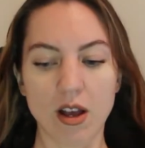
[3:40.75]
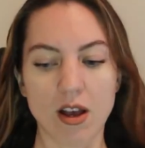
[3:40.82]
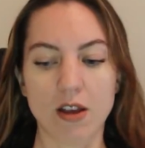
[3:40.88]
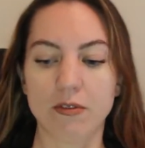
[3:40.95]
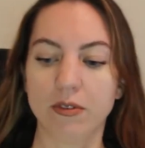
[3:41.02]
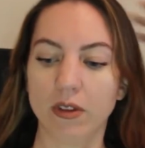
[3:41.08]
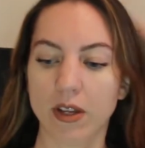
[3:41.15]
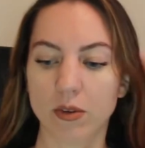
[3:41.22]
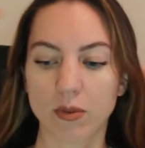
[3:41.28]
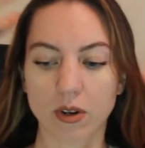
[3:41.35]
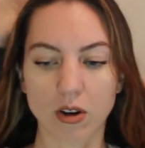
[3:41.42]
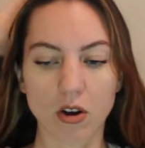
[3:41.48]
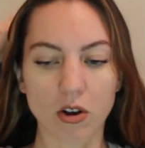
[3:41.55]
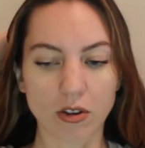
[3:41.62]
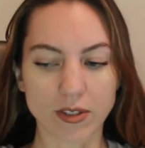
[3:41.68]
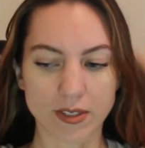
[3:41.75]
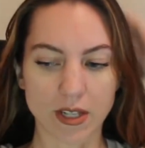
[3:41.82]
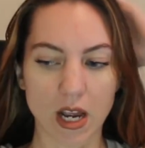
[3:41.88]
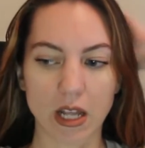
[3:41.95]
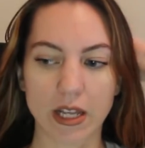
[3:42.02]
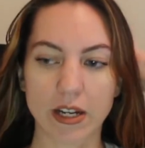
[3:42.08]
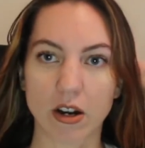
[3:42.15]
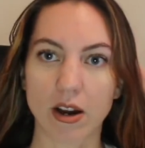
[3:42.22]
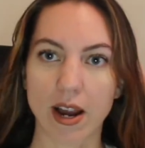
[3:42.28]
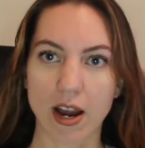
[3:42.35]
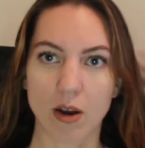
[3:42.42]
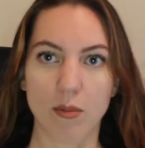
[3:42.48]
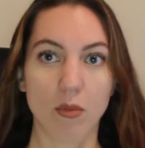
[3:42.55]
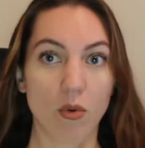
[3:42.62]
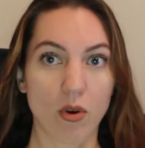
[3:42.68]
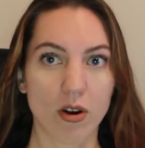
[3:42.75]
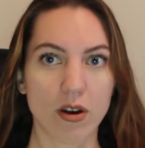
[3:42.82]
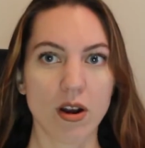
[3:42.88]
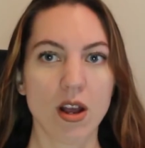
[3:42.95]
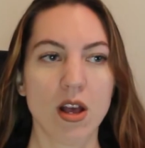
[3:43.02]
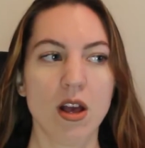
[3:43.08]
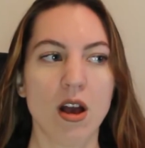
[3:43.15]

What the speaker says: I feel like we're all styling our hair more.